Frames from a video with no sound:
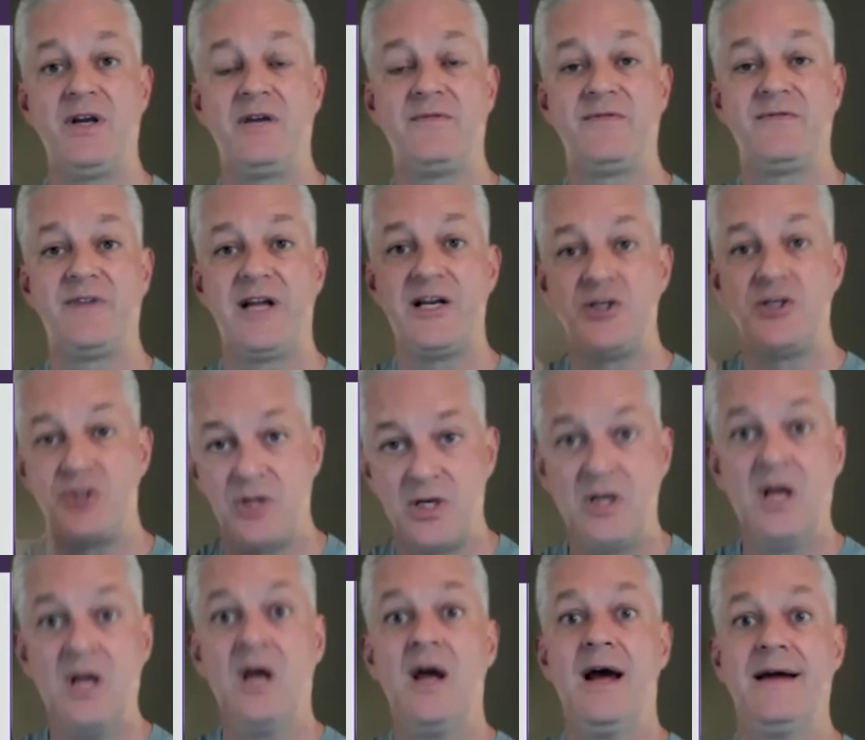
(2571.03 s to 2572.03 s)

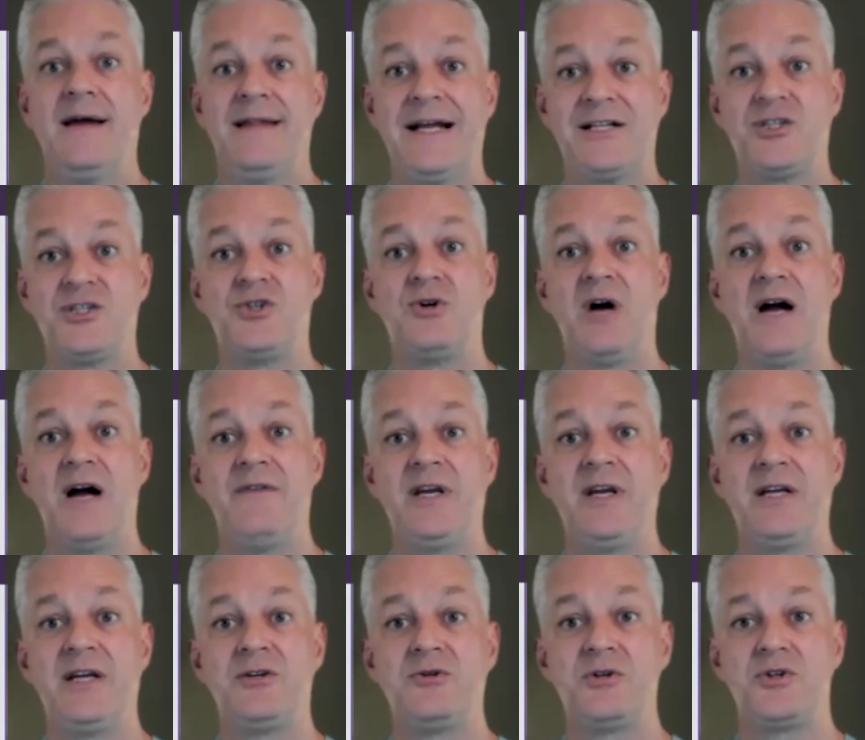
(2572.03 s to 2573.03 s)
inflation and that's driving
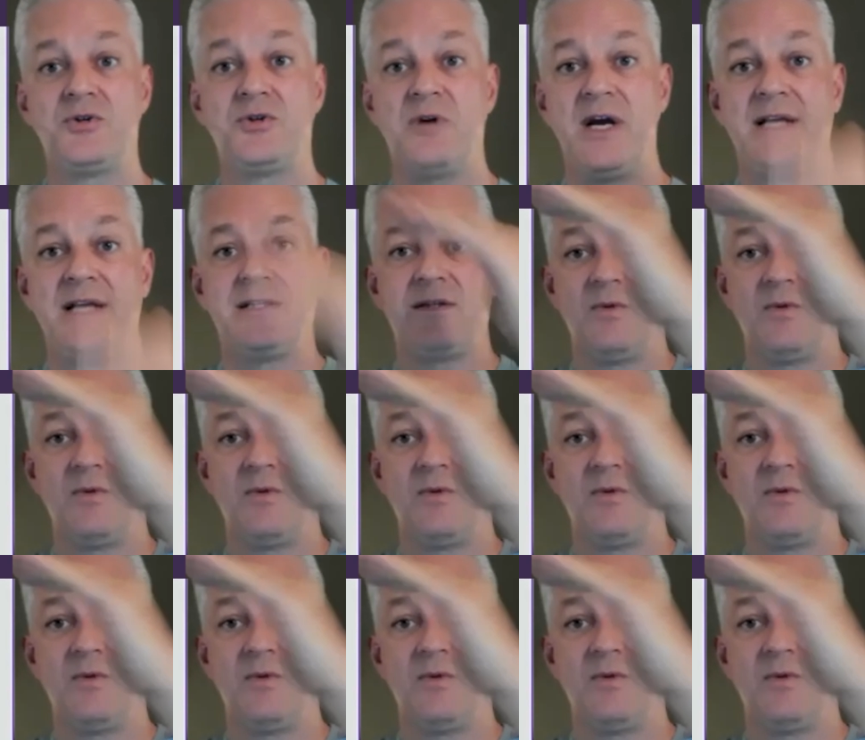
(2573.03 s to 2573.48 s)
interest rates.